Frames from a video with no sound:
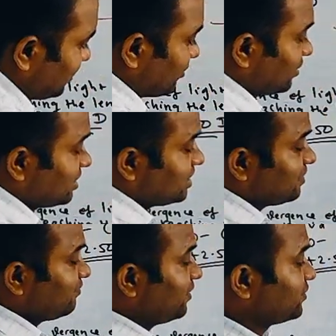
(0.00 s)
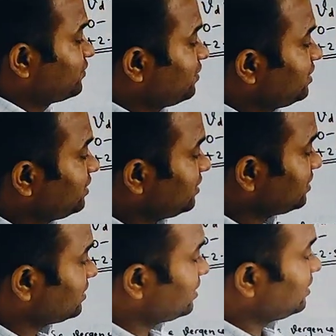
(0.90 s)
Now this is
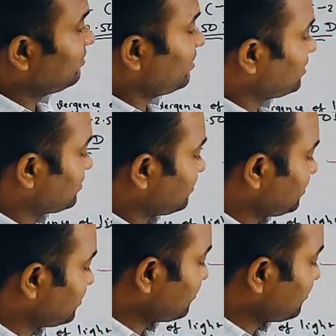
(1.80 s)
the image, this is the